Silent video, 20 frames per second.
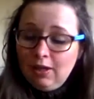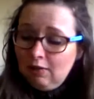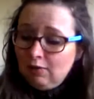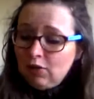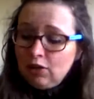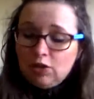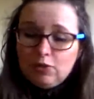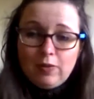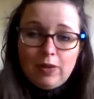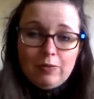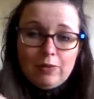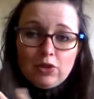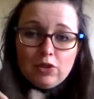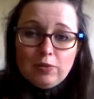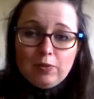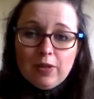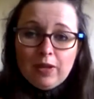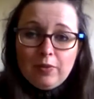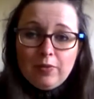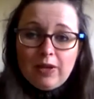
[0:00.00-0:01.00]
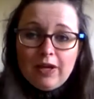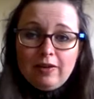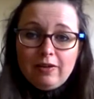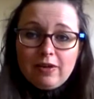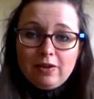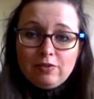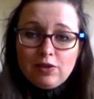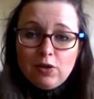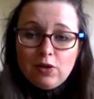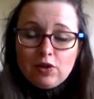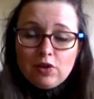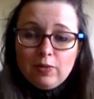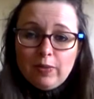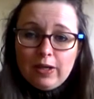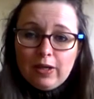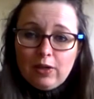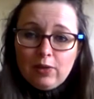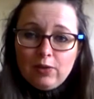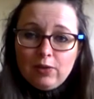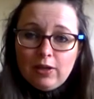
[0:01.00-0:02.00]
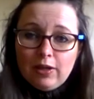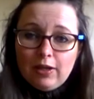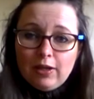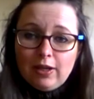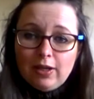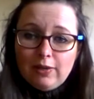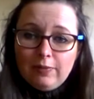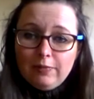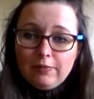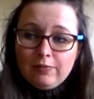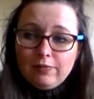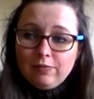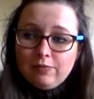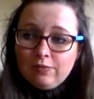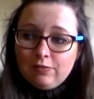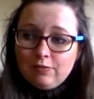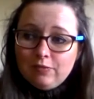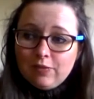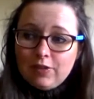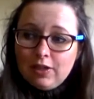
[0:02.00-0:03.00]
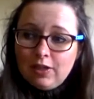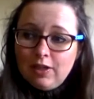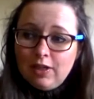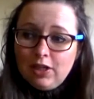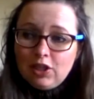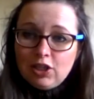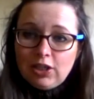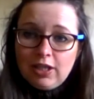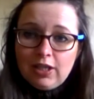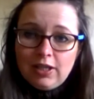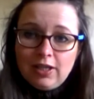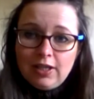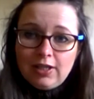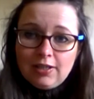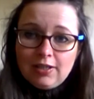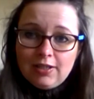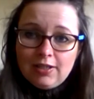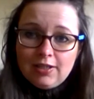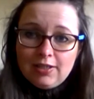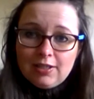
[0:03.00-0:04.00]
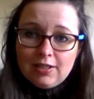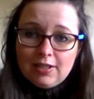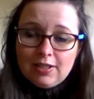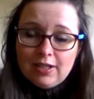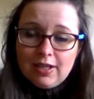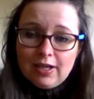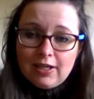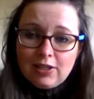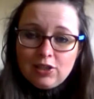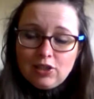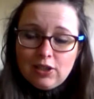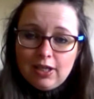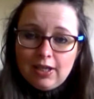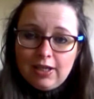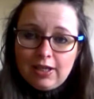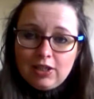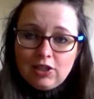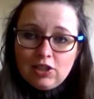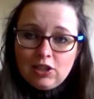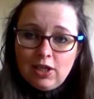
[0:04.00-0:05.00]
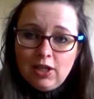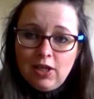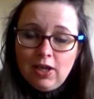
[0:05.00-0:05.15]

Talked about my jumper that I'm wearing, I've talked about the Initiate Knit Design Challenge